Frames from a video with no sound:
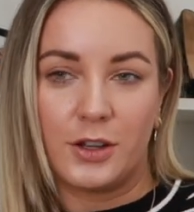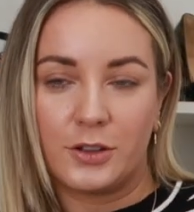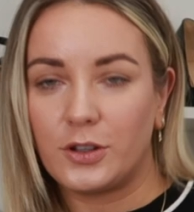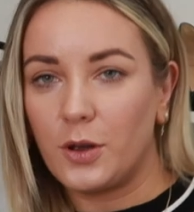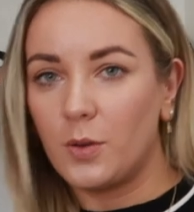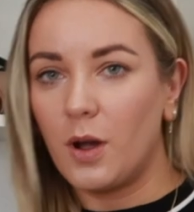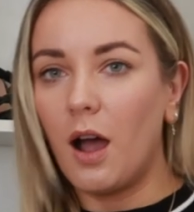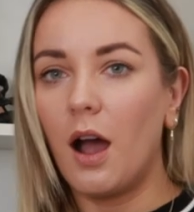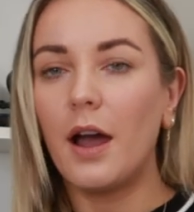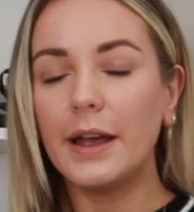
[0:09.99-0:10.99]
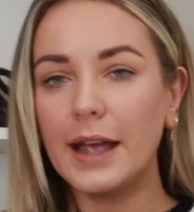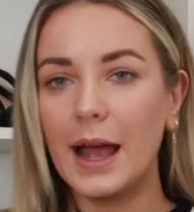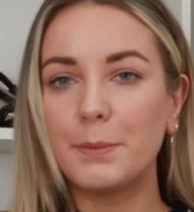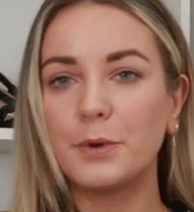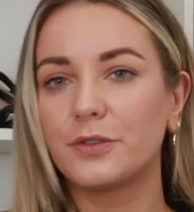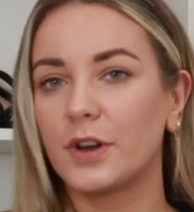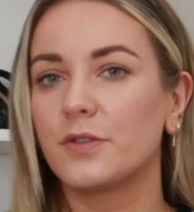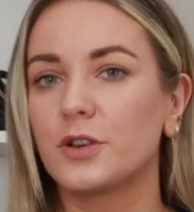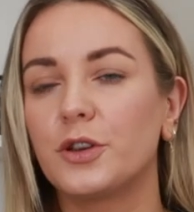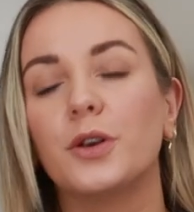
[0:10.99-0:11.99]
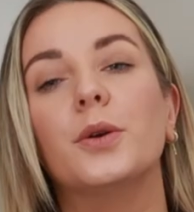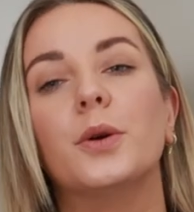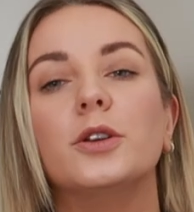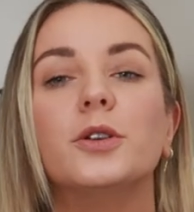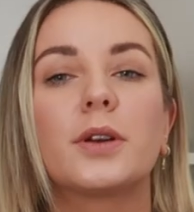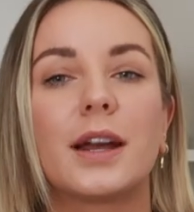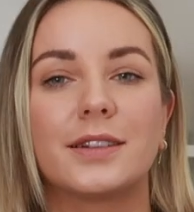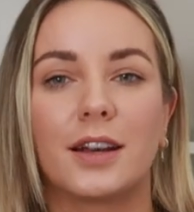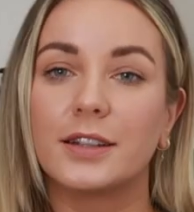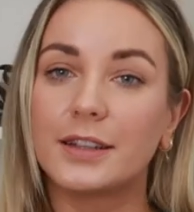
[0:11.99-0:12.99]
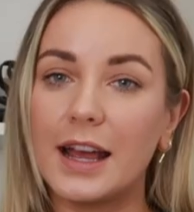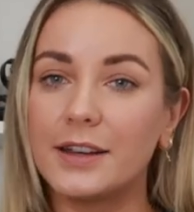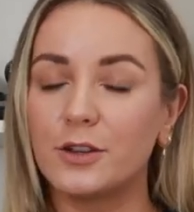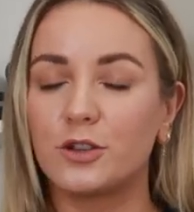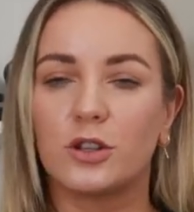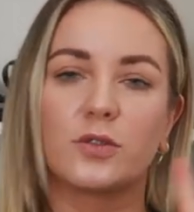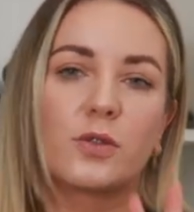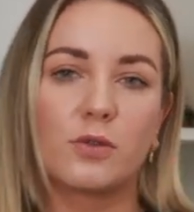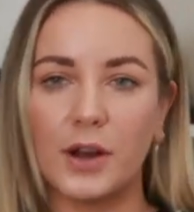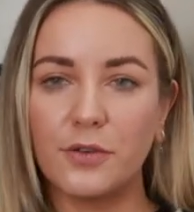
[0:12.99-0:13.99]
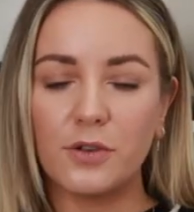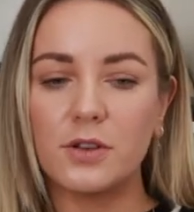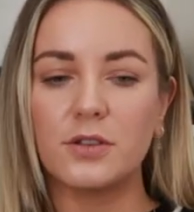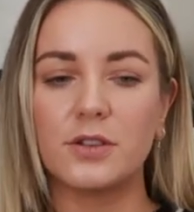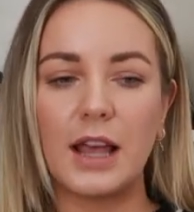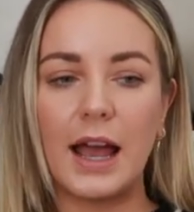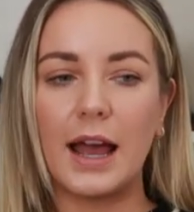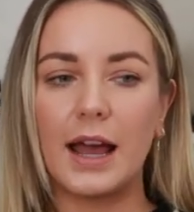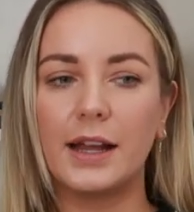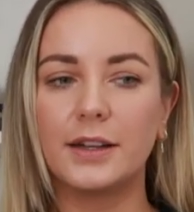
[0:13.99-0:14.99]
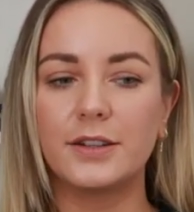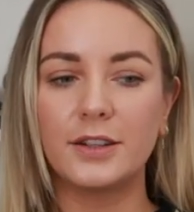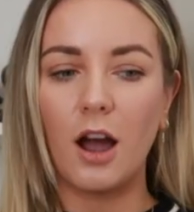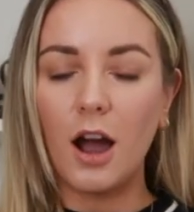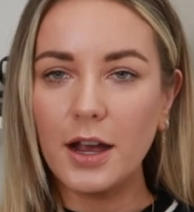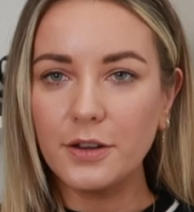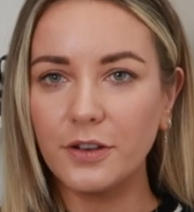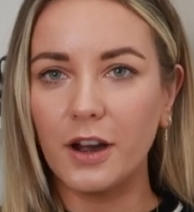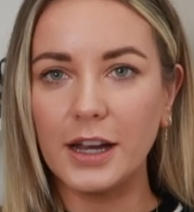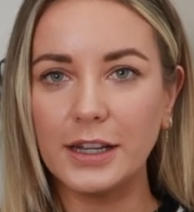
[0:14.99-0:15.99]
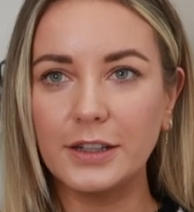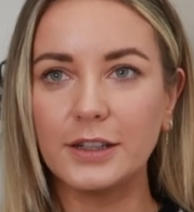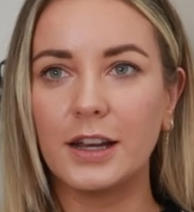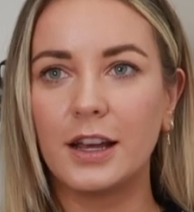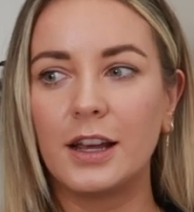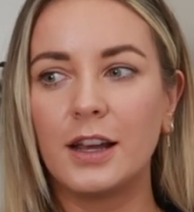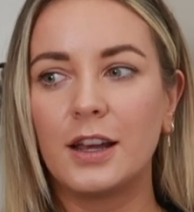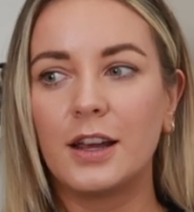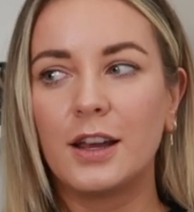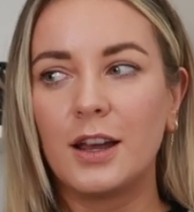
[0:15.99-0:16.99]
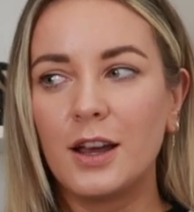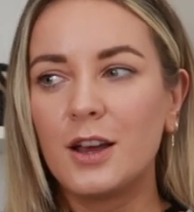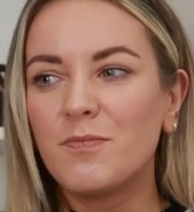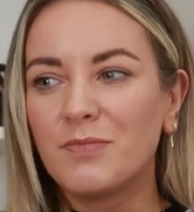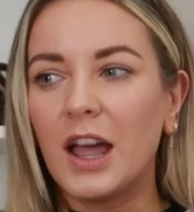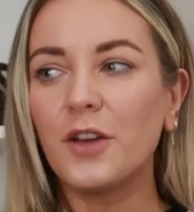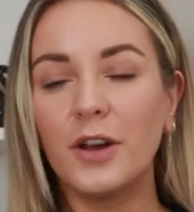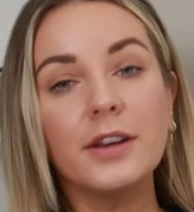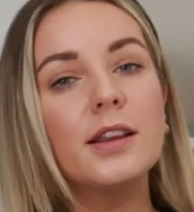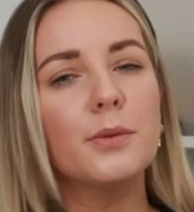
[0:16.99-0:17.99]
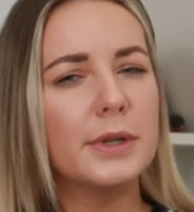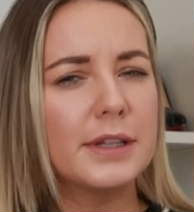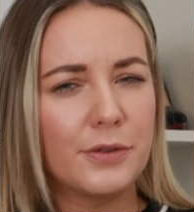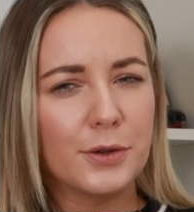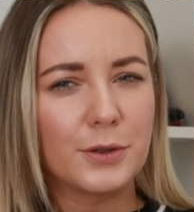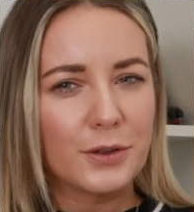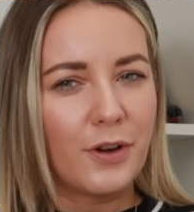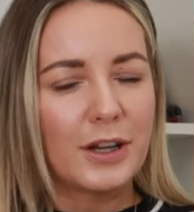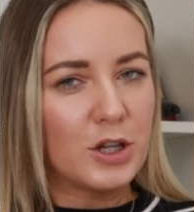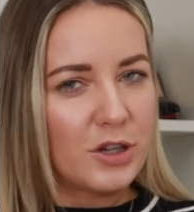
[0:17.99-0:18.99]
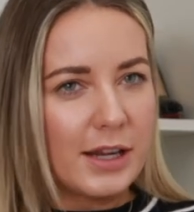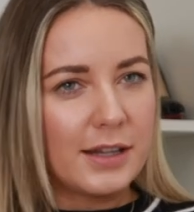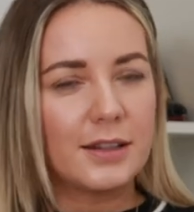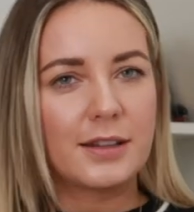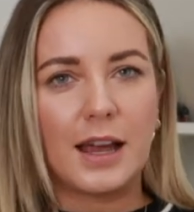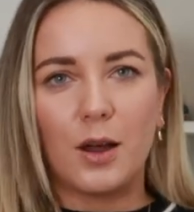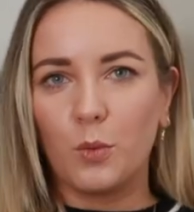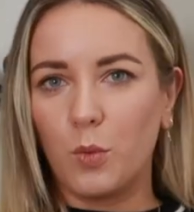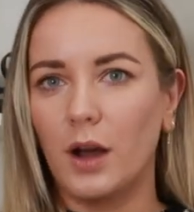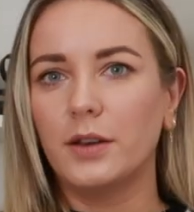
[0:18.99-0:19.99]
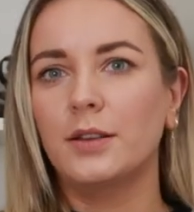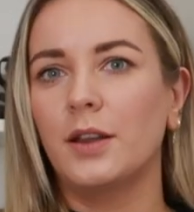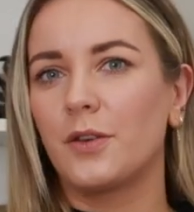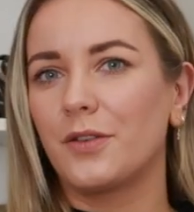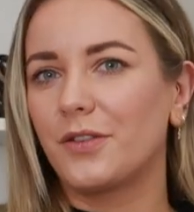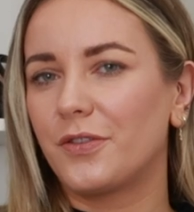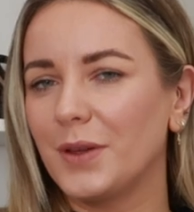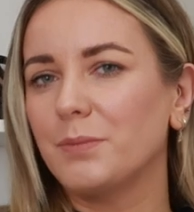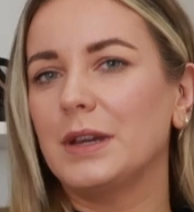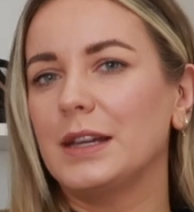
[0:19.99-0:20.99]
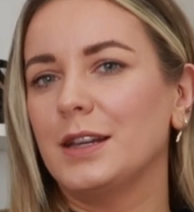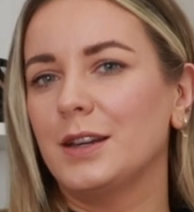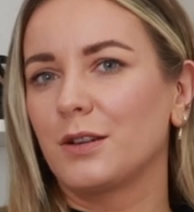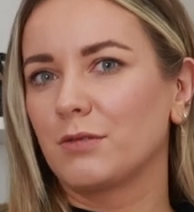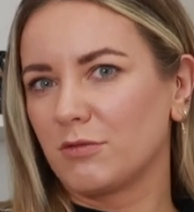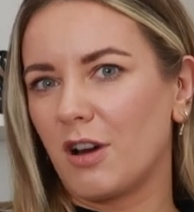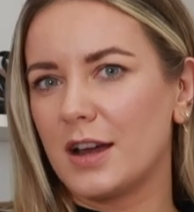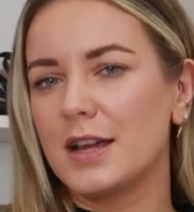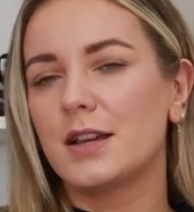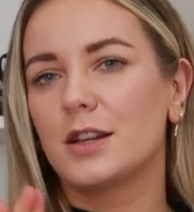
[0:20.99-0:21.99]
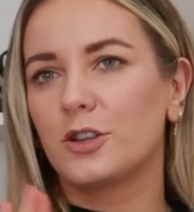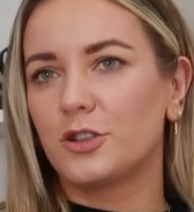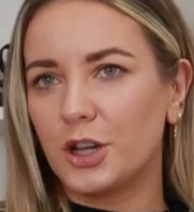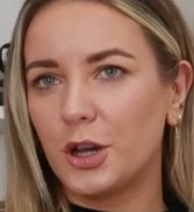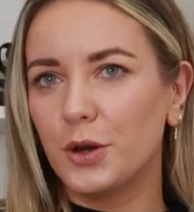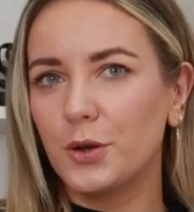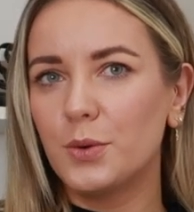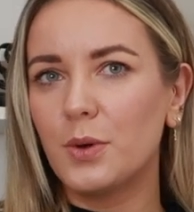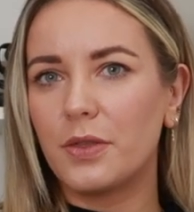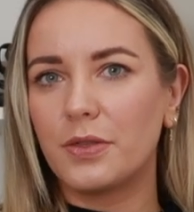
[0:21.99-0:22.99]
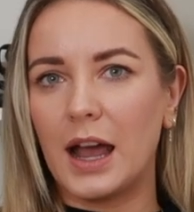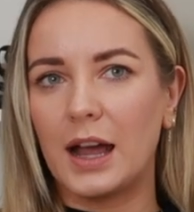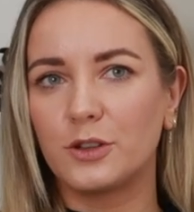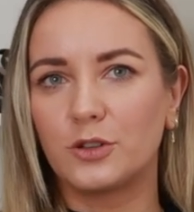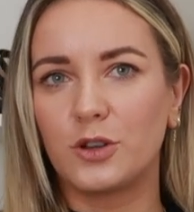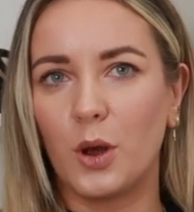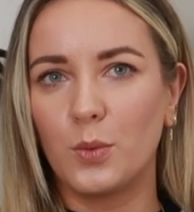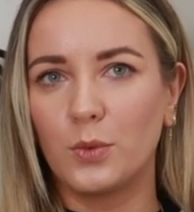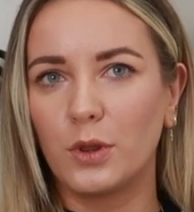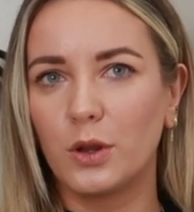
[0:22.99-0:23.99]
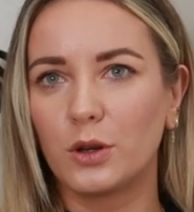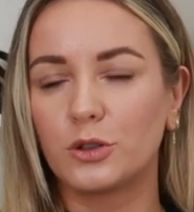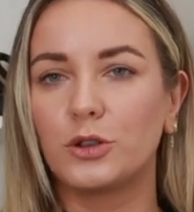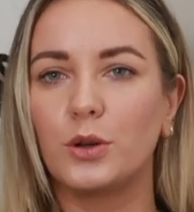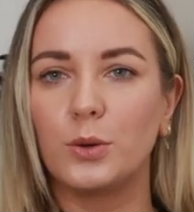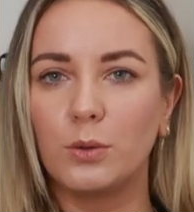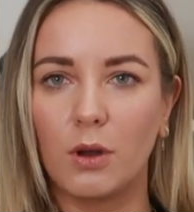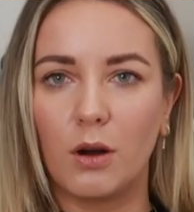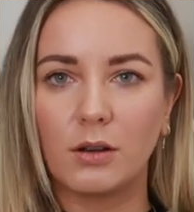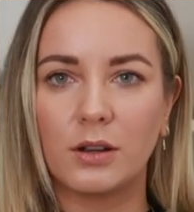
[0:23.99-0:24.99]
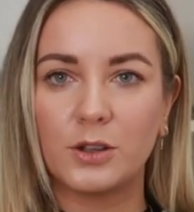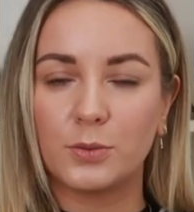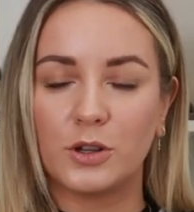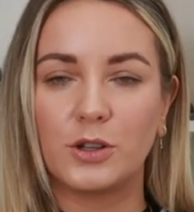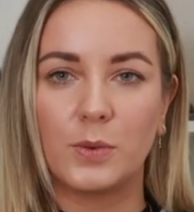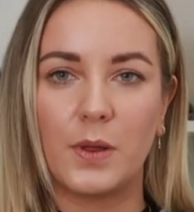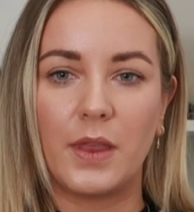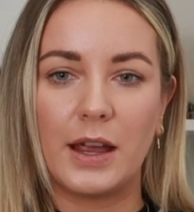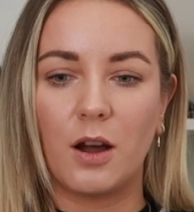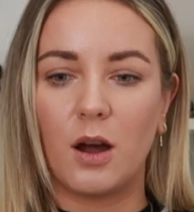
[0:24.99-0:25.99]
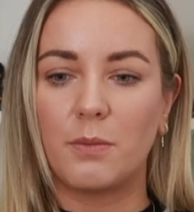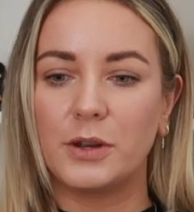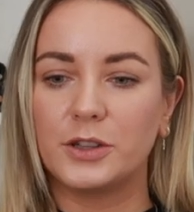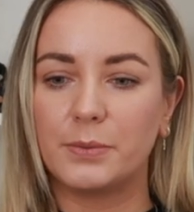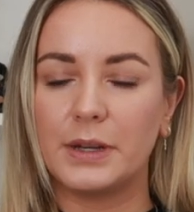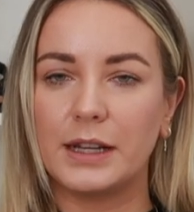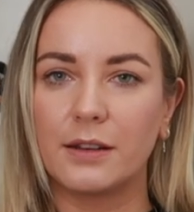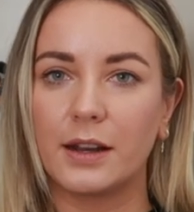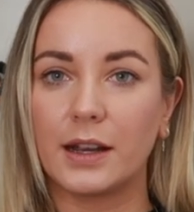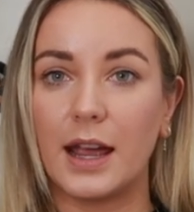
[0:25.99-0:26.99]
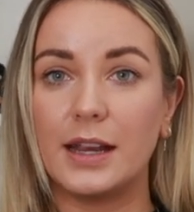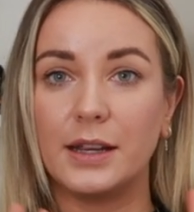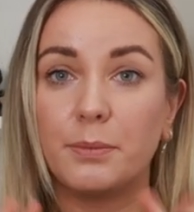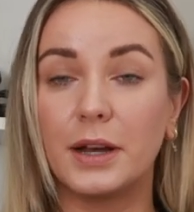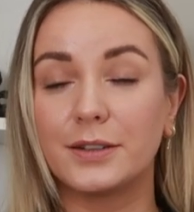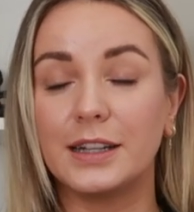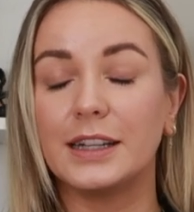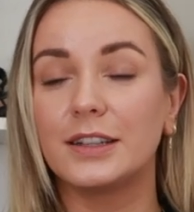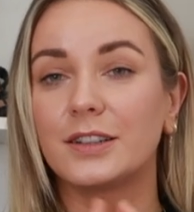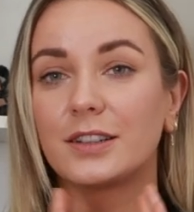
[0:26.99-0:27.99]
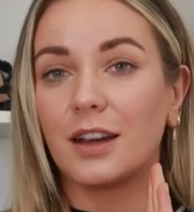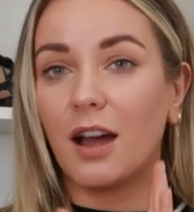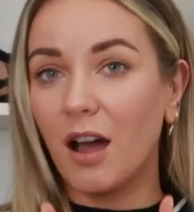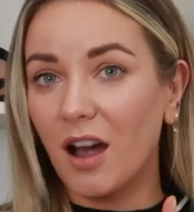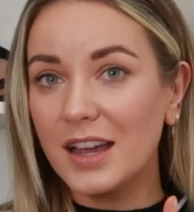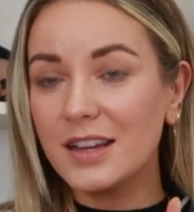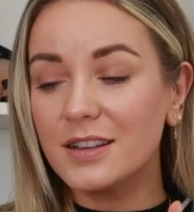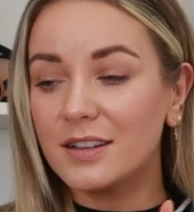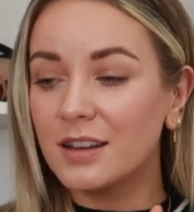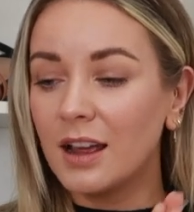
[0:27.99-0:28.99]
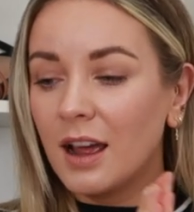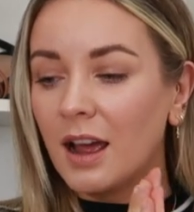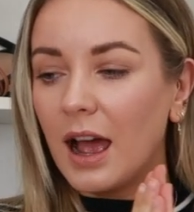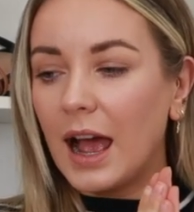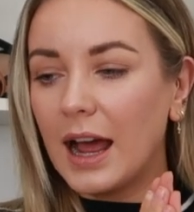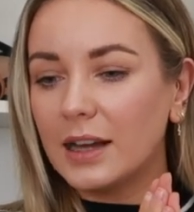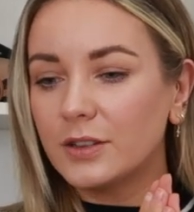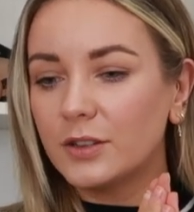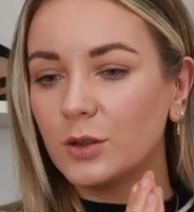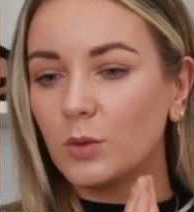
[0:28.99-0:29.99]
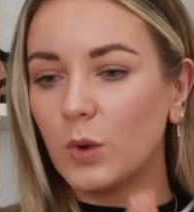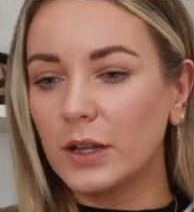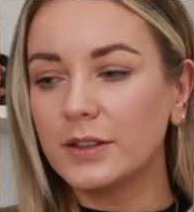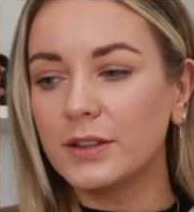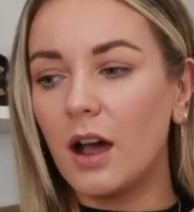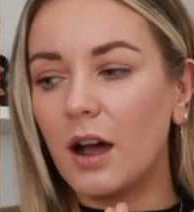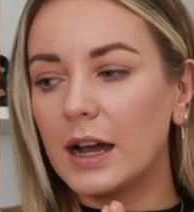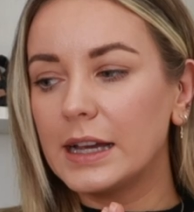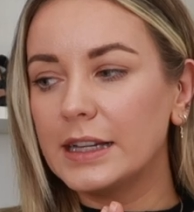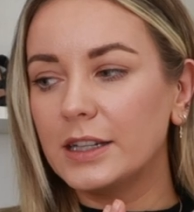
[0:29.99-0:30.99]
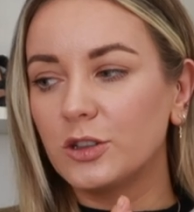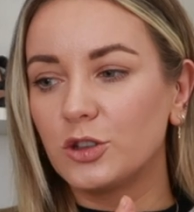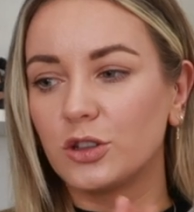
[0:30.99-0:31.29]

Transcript: So I am 5'2", UK size 10, just for reference, and I find it a little bit difficult to find jeans that, one, fit me right, two, that don't look too long, especially when they are meant to be like a petite height, and ones that I